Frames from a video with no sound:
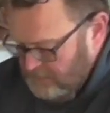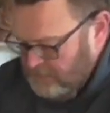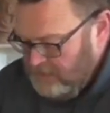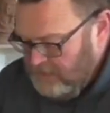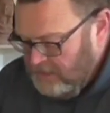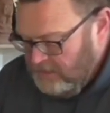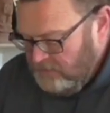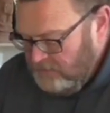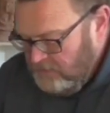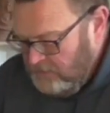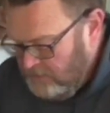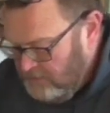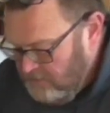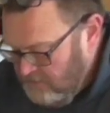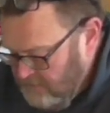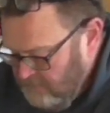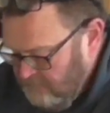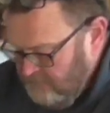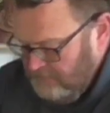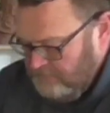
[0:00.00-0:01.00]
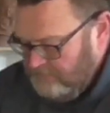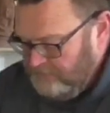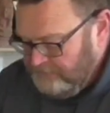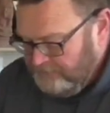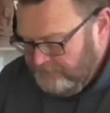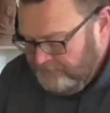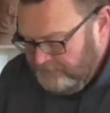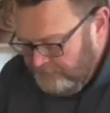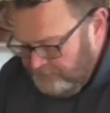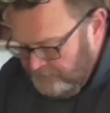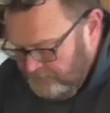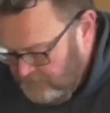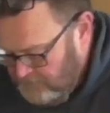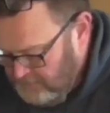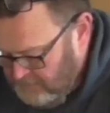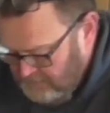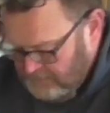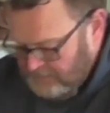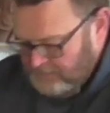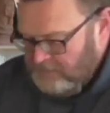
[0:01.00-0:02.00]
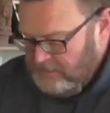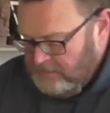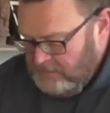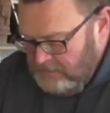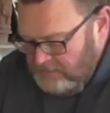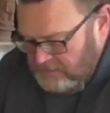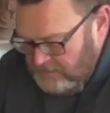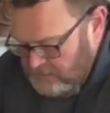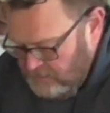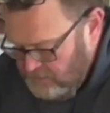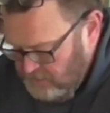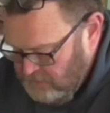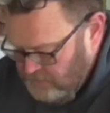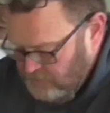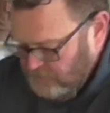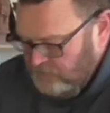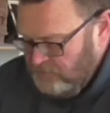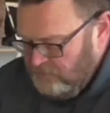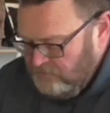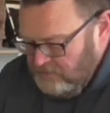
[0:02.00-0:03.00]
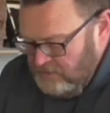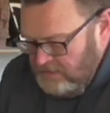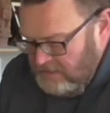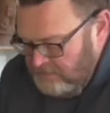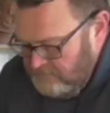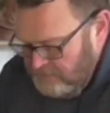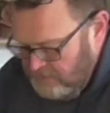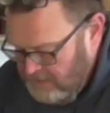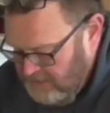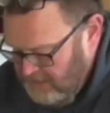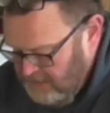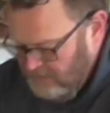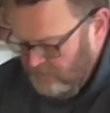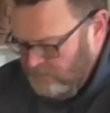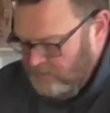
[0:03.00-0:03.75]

getting all the air out of it. This is called ram's head